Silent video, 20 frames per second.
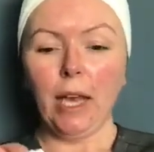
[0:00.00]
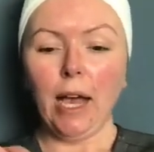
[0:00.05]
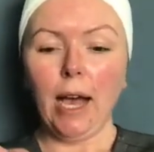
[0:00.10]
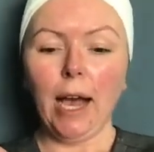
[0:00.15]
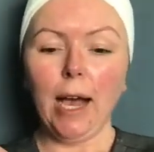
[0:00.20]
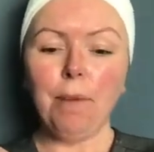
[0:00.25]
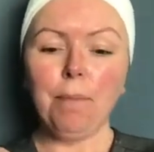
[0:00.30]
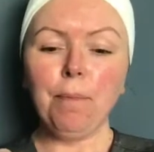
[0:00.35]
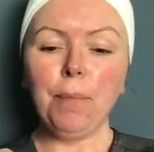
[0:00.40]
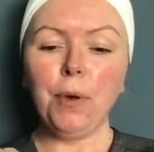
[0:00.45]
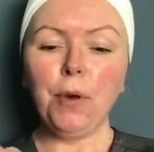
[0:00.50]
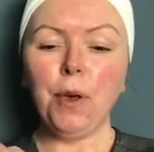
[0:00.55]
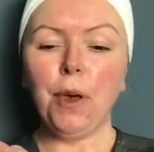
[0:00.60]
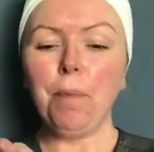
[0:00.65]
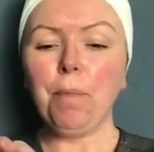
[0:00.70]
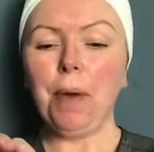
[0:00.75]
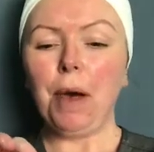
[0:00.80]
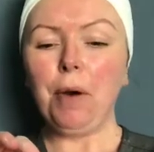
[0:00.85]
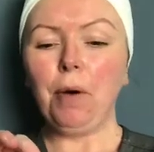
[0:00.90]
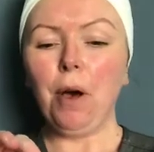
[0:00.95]
and put
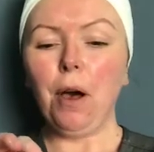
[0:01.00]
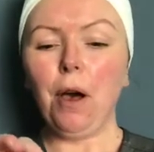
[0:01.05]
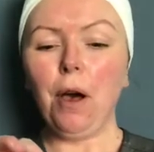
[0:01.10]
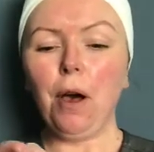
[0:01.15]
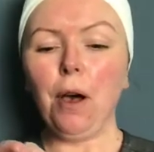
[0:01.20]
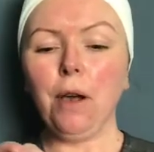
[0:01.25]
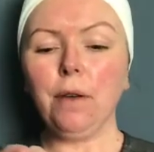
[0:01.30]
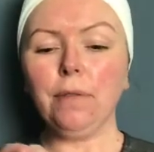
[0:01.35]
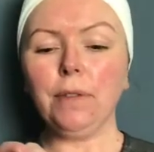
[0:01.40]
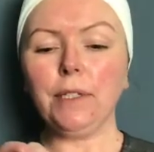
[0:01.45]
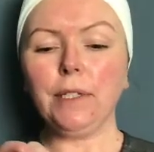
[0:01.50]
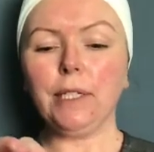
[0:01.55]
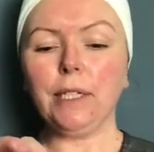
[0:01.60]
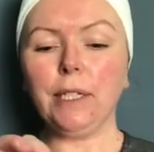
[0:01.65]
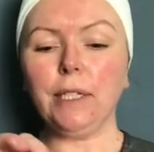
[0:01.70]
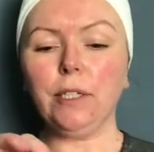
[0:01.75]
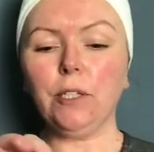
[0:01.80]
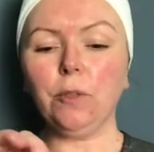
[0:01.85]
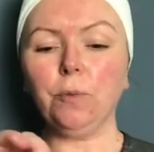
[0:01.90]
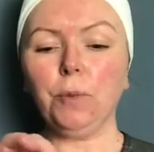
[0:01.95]
about half a
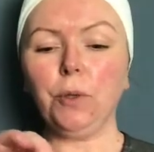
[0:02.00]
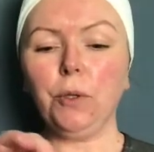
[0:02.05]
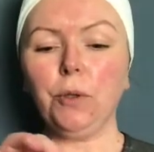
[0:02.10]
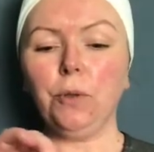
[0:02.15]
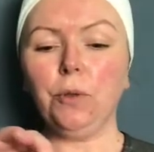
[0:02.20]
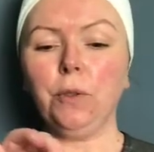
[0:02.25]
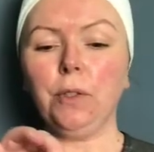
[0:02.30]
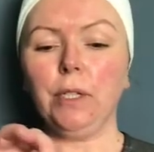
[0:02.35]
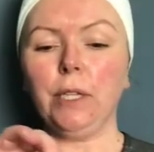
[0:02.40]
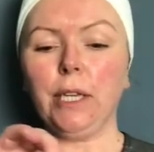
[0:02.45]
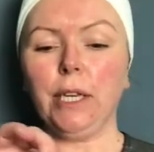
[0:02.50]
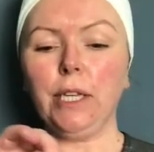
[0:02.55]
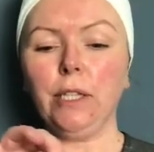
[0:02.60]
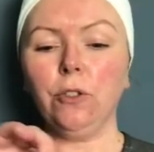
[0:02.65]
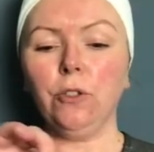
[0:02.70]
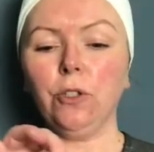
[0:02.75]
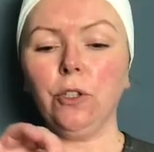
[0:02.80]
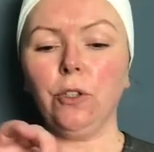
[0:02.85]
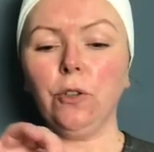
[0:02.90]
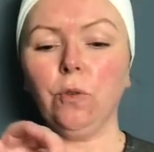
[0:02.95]
teaspoon
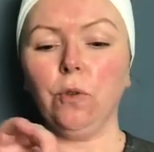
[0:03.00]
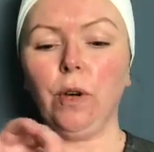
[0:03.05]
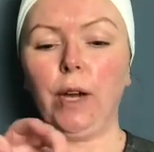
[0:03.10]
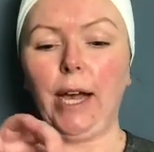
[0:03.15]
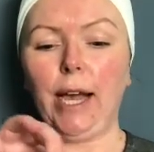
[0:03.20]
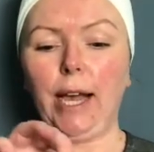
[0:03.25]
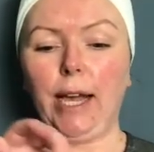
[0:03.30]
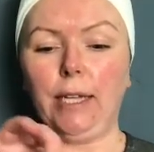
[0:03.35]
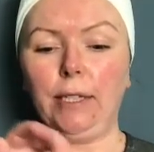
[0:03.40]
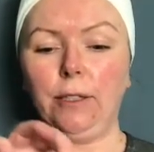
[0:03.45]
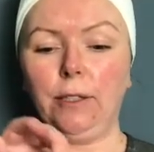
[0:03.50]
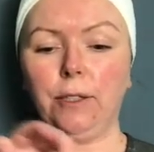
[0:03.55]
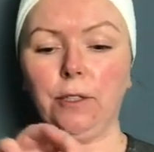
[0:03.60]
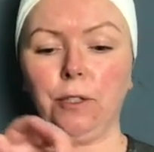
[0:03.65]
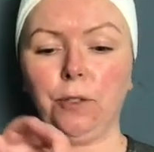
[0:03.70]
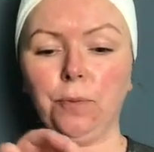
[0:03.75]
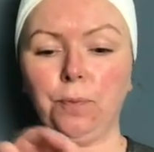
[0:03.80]
into your hand,